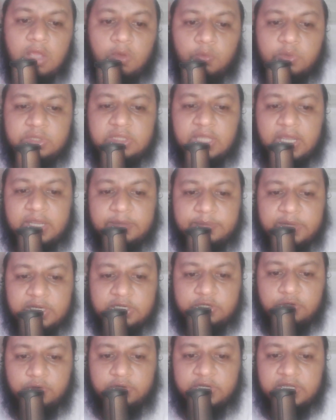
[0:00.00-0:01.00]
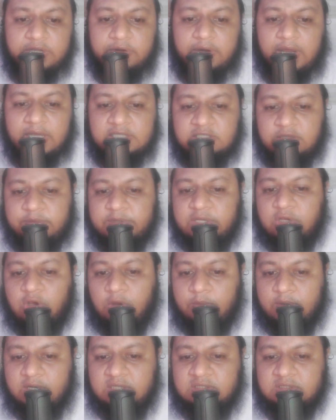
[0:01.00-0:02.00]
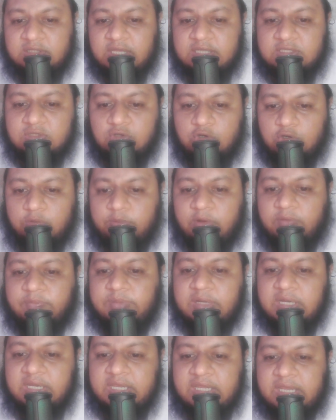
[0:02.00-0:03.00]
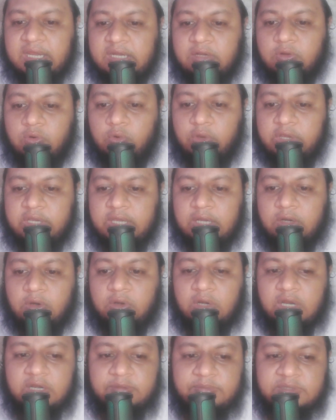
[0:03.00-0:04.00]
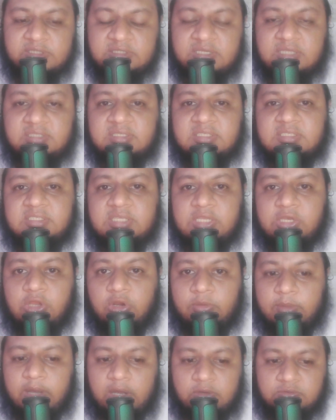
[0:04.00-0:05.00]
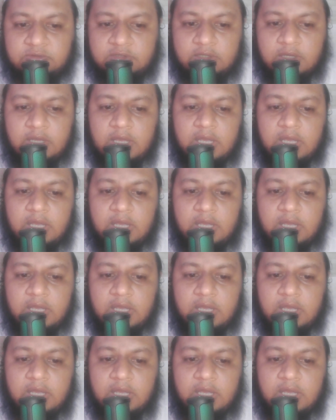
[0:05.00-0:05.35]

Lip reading: With the meteoric rise of e-commerce, the scope of building and growing an online business is enormous.